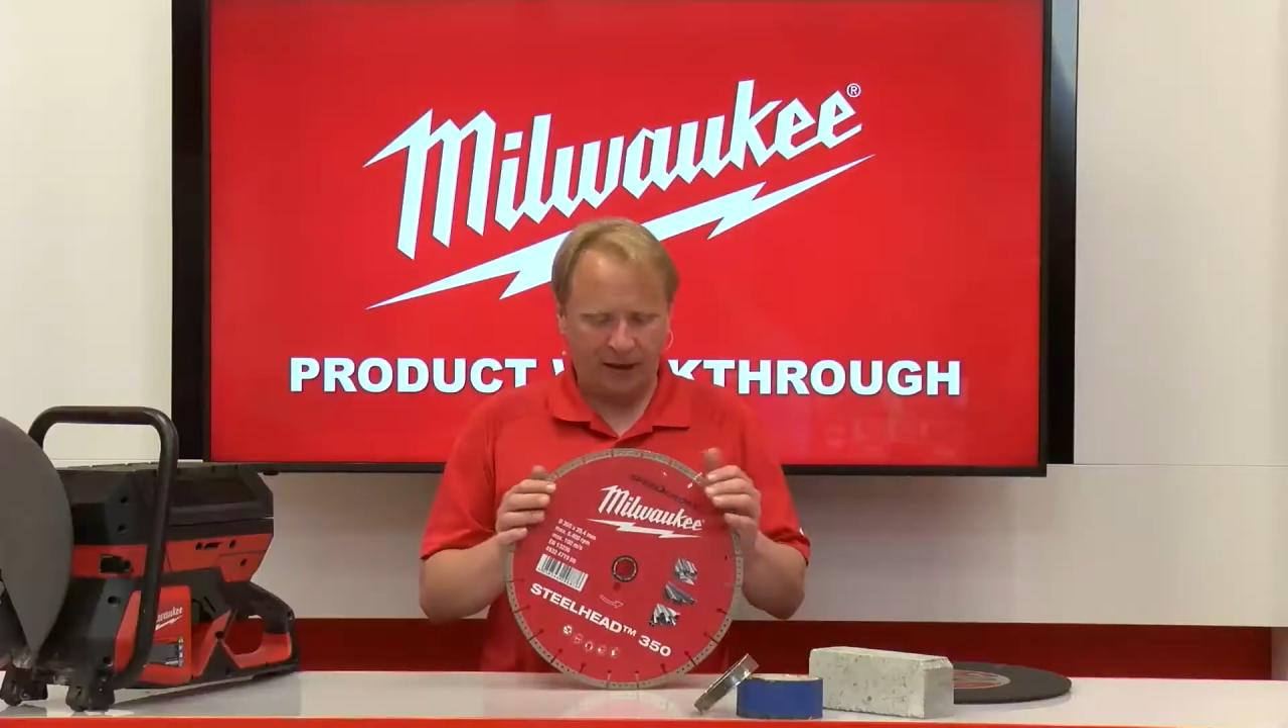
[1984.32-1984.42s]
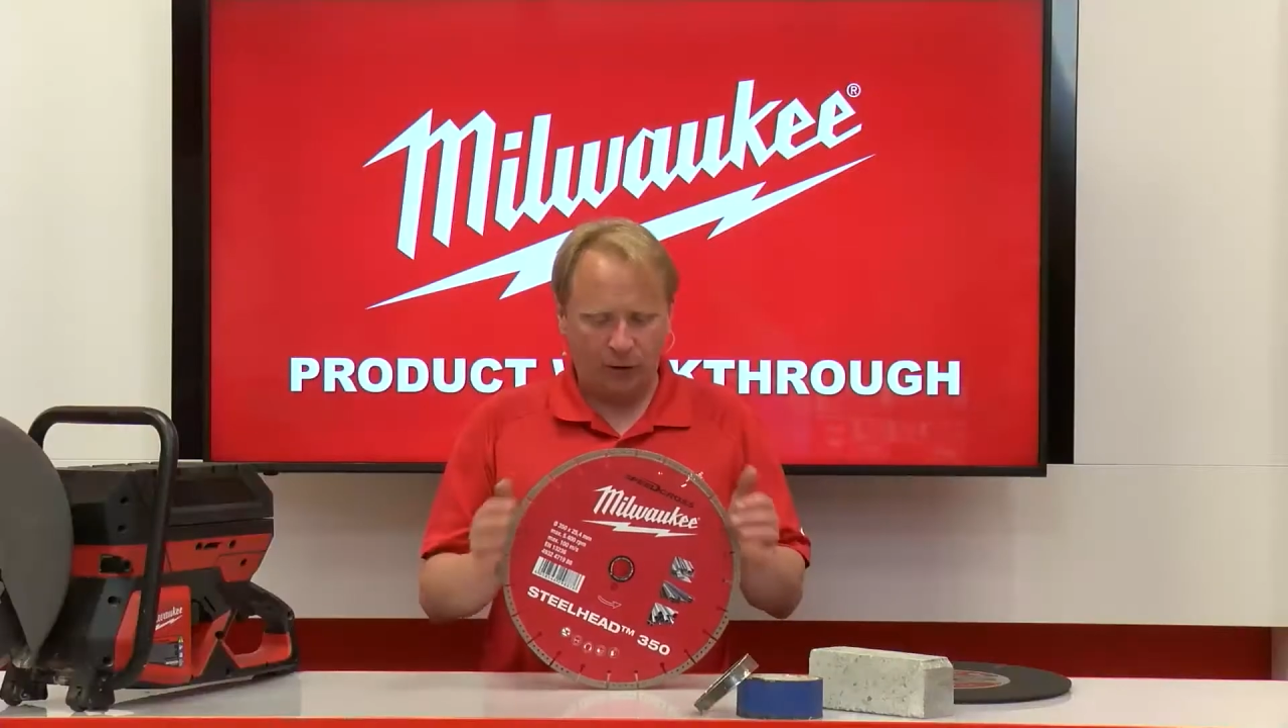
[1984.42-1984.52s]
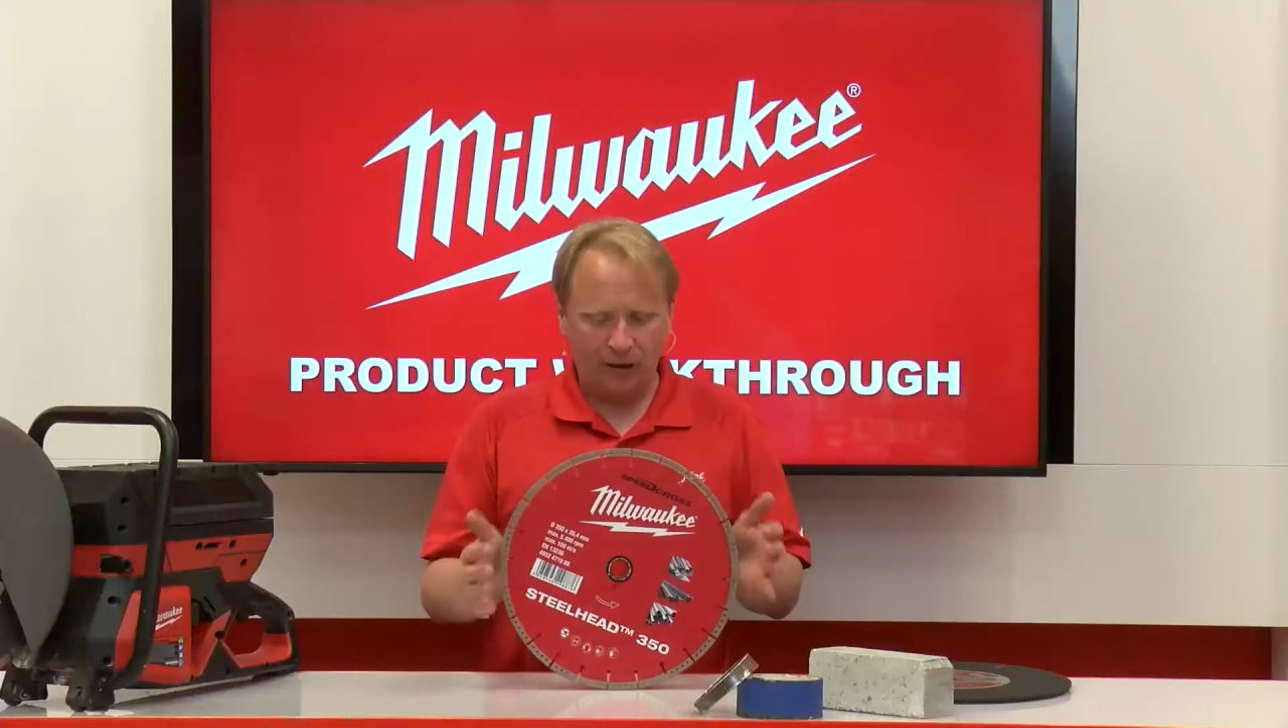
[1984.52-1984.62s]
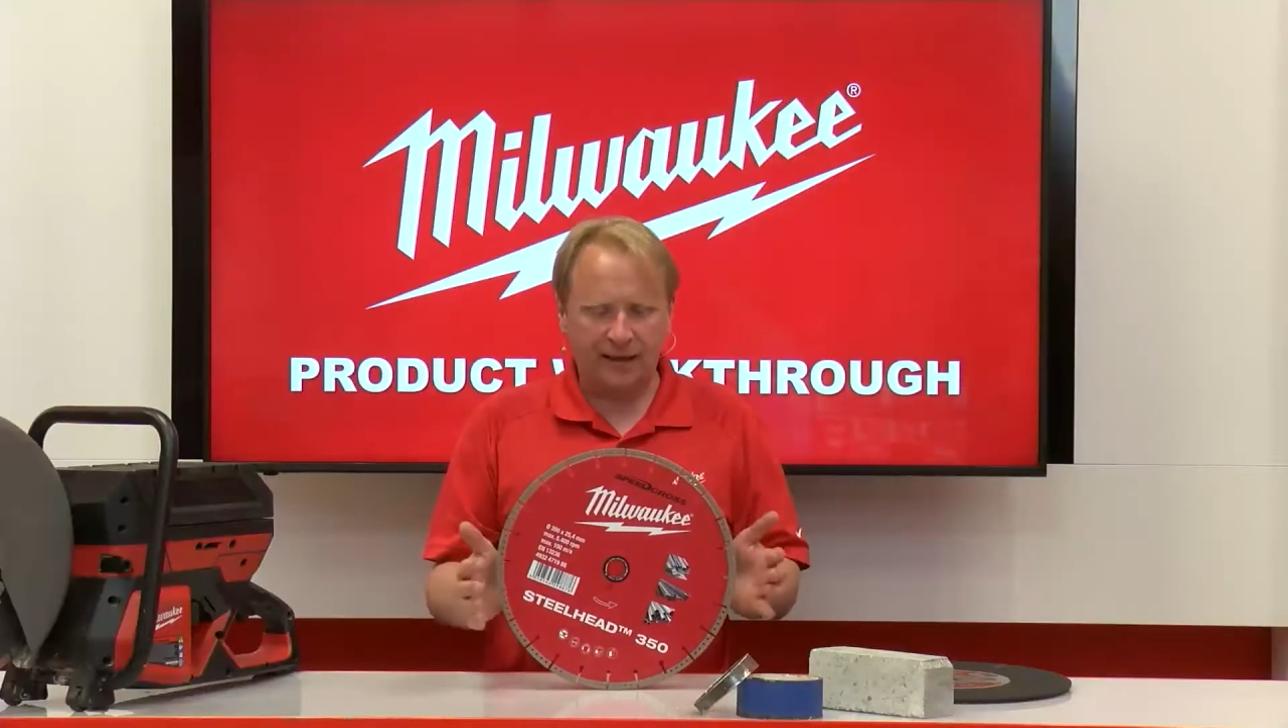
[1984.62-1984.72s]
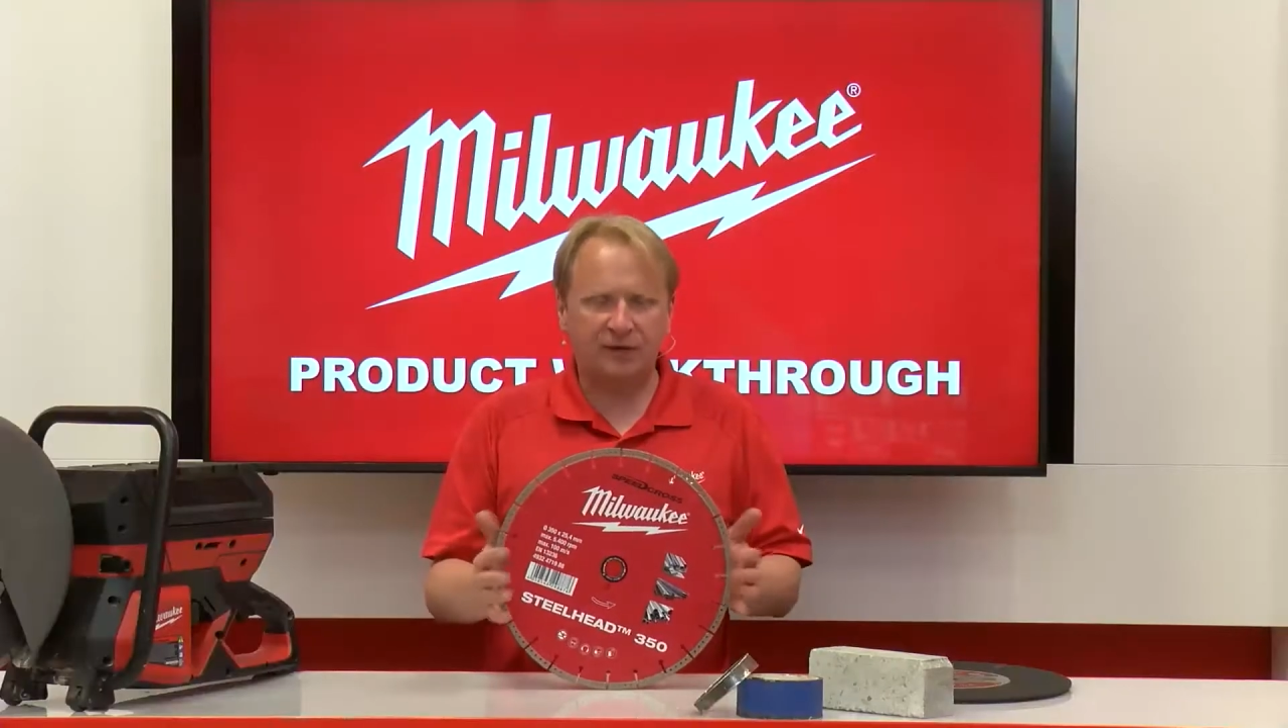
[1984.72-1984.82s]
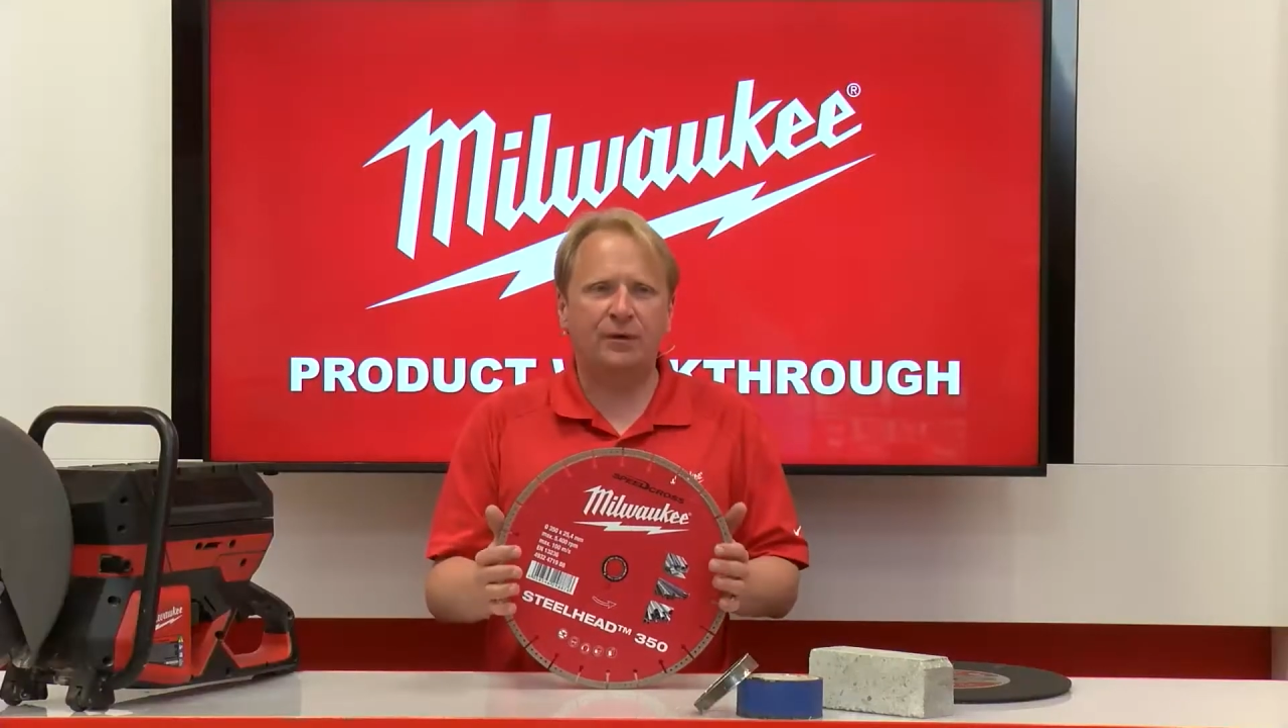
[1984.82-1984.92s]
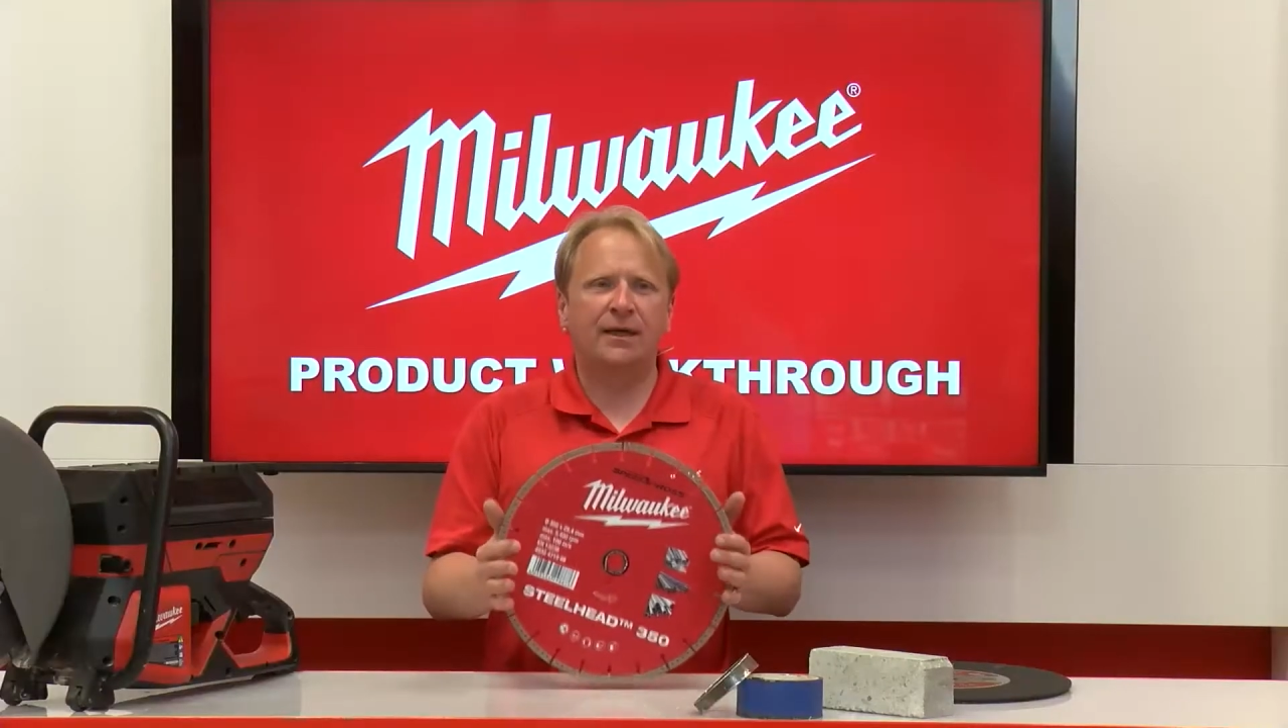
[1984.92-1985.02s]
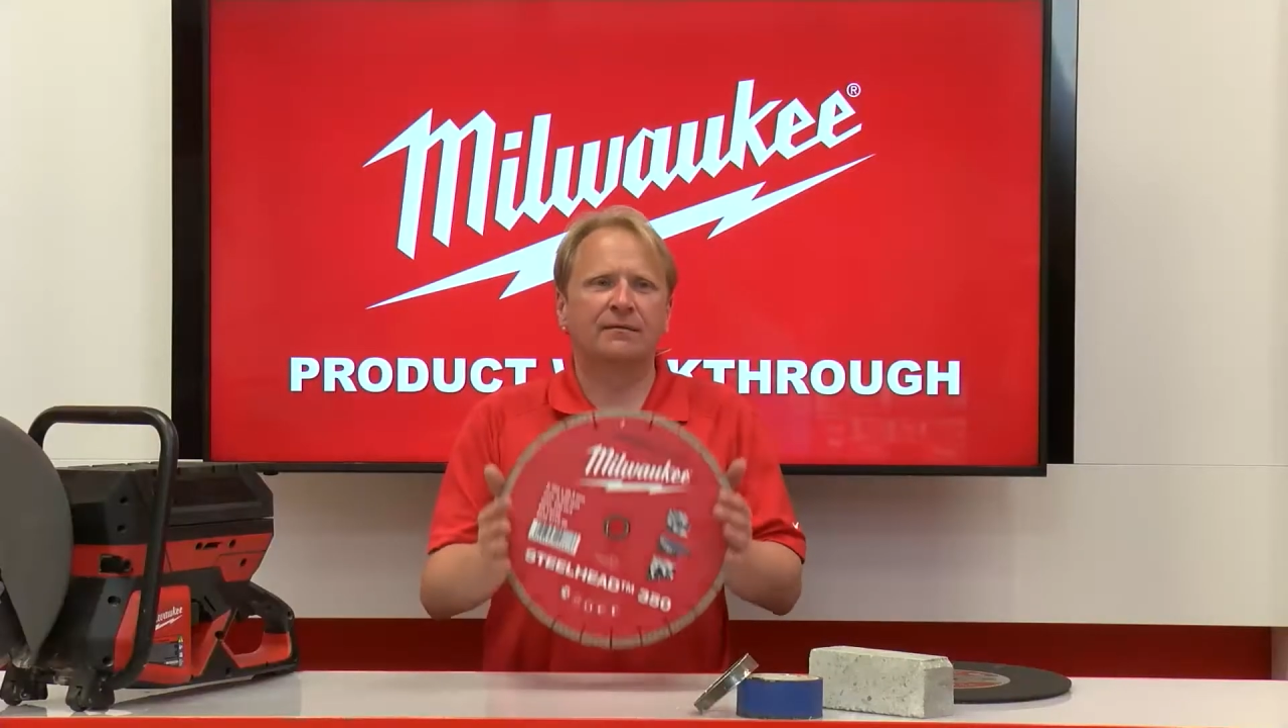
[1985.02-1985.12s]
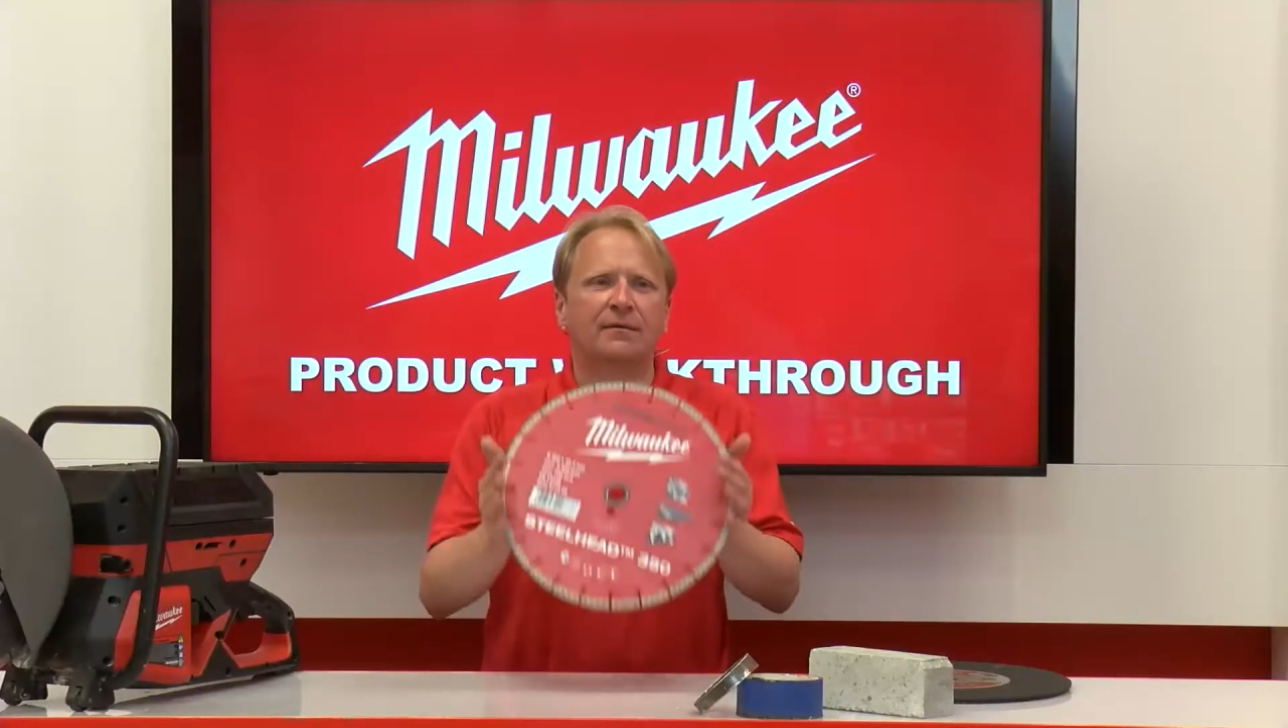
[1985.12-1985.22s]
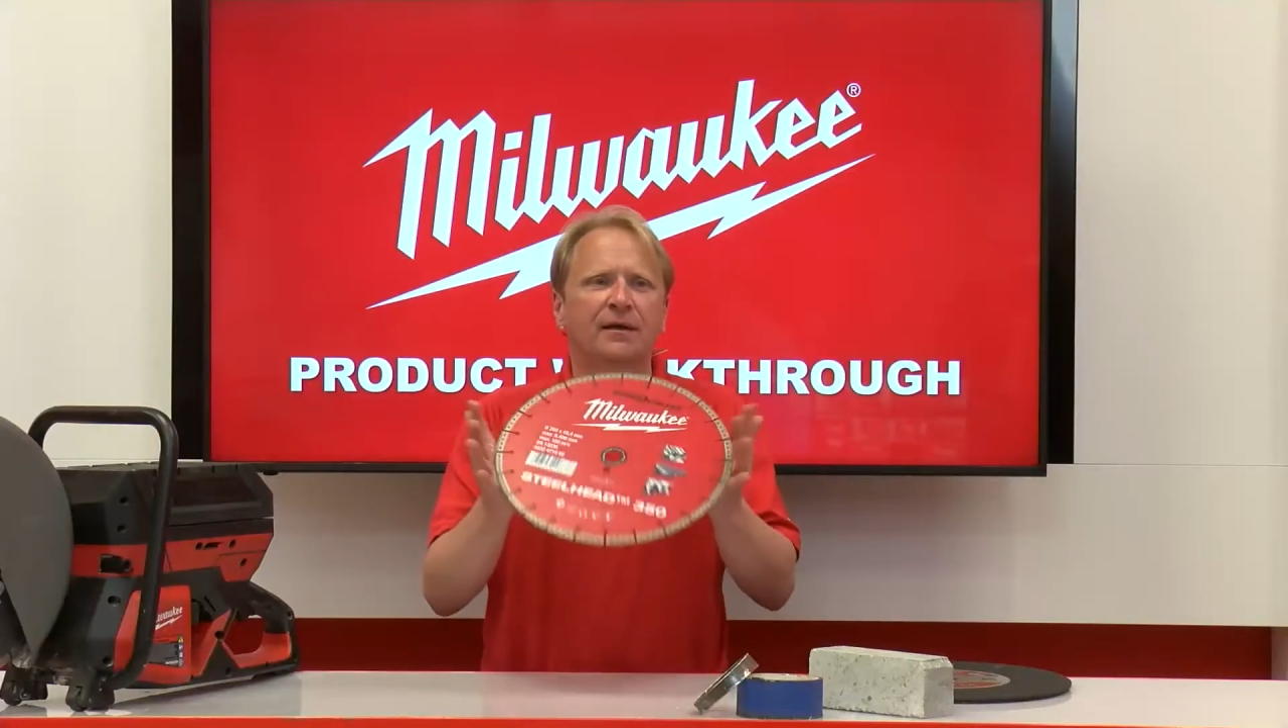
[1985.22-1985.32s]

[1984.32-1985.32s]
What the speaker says: all agree,